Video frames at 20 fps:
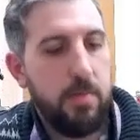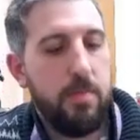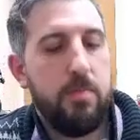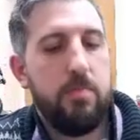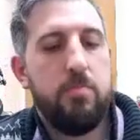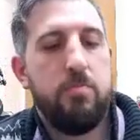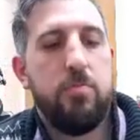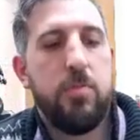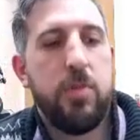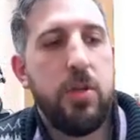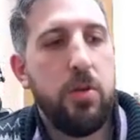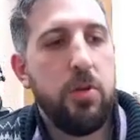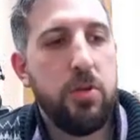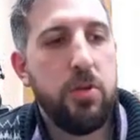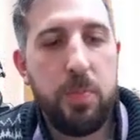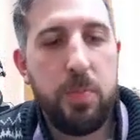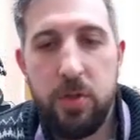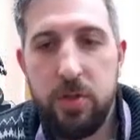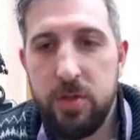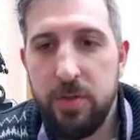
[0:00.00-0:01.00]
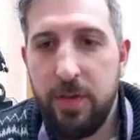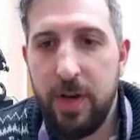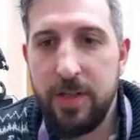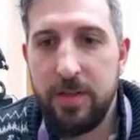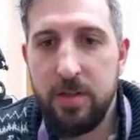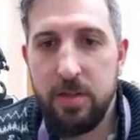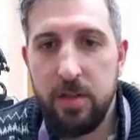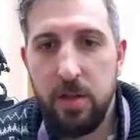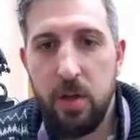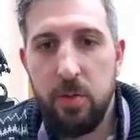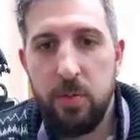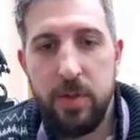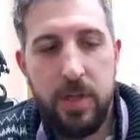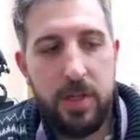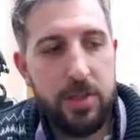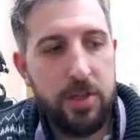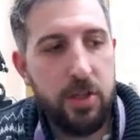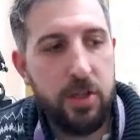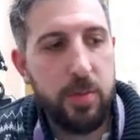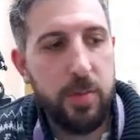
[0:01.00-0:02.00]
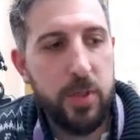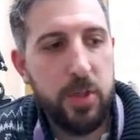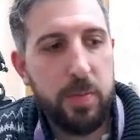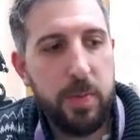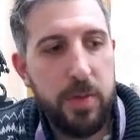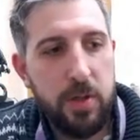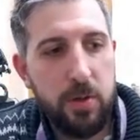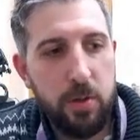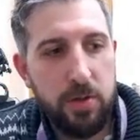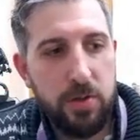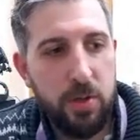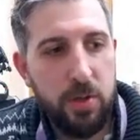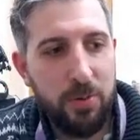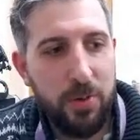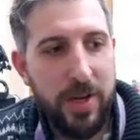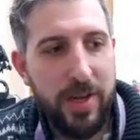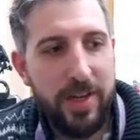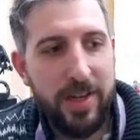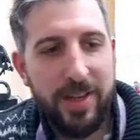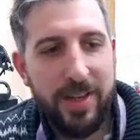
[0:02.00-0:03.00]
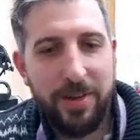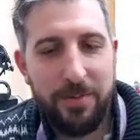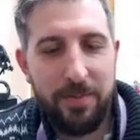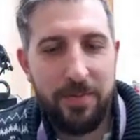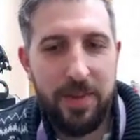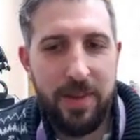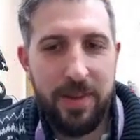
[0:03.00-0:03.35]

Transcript: use Muse devices a lot with eeg-notebooks, but they're also really,